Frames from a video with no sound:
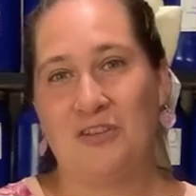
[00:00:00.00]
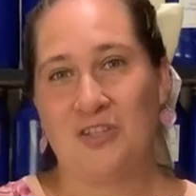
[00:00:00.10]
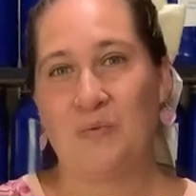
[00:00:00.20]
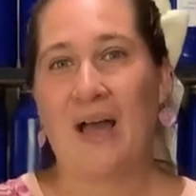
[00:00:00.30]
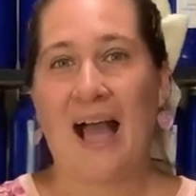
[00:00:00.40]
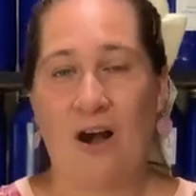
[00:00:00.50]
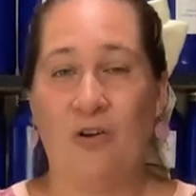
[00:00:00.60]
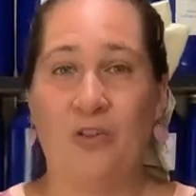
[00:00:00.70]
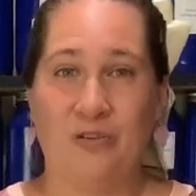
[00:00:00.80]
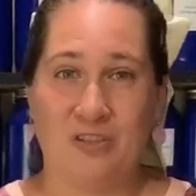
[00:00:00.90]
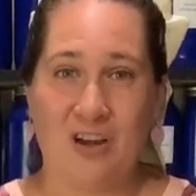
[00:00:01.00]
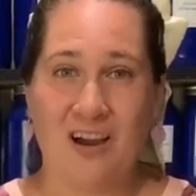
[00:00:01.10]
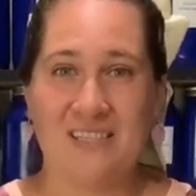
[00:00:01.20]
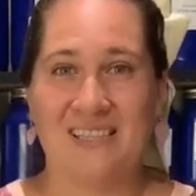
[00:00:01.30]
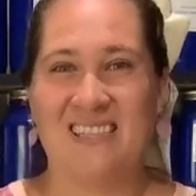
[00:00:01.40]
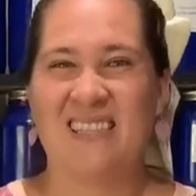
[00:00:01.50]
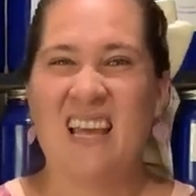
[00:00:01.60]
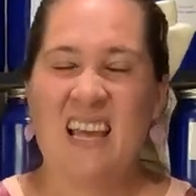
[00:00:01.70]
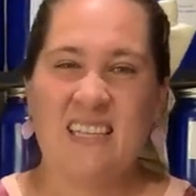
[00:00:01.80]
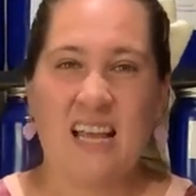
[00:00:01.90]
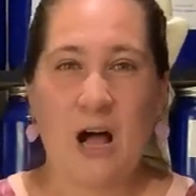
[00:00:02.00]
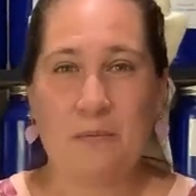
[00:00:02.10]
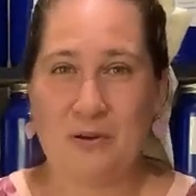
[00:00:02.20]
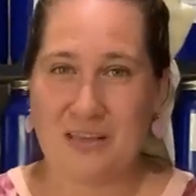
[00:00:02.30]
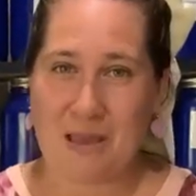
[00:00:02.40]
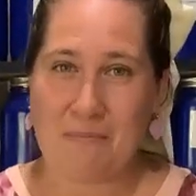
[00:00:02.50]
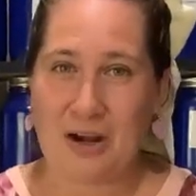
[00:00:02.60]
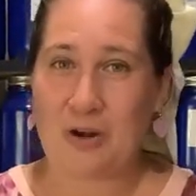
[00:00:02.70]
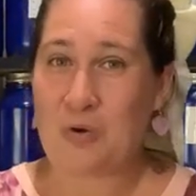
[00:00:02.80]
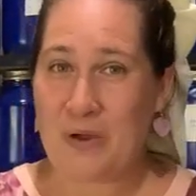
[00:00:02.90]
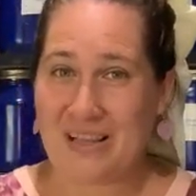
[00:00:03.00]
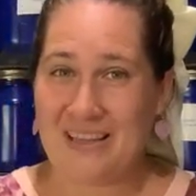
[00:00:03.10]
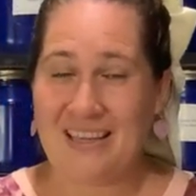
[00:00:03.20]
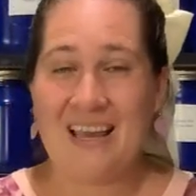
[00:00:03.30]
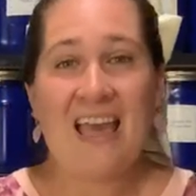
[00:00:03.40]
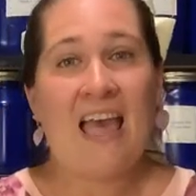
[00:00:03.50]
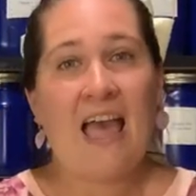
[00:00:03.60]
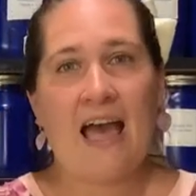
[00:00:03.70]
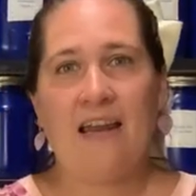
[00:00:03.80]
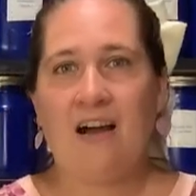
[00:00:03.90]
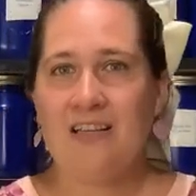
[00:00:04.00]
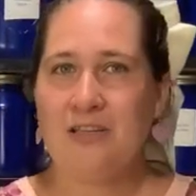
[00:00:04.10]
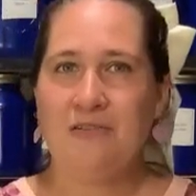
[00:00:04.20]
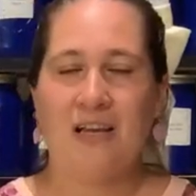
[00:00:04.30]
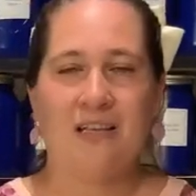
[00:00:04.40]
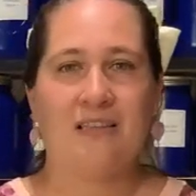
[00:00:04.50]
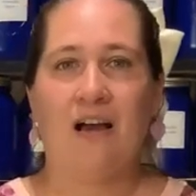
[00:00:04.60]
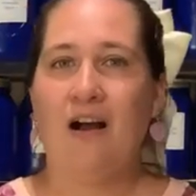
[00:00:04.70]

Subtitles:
sweat out those toxins to help you to get better quickly. And it also does a